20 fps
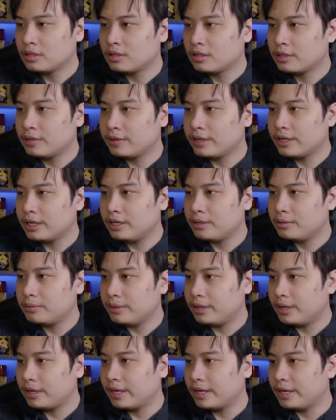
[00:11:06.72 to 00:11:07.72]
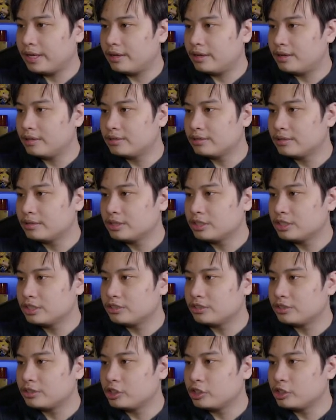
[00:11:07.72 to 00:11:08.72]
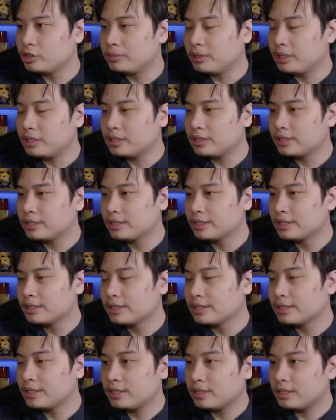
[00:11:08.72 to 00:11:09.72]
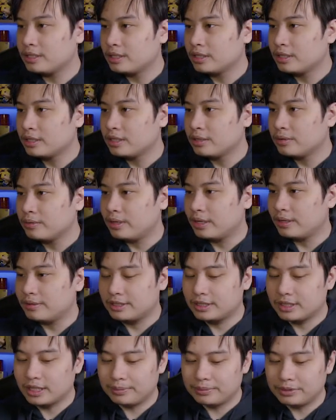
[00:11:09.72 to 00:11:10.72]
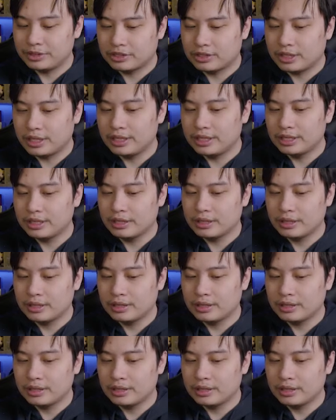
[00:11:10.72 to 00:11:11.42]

Okay, we have Juru Punk. We have Solemn Strike.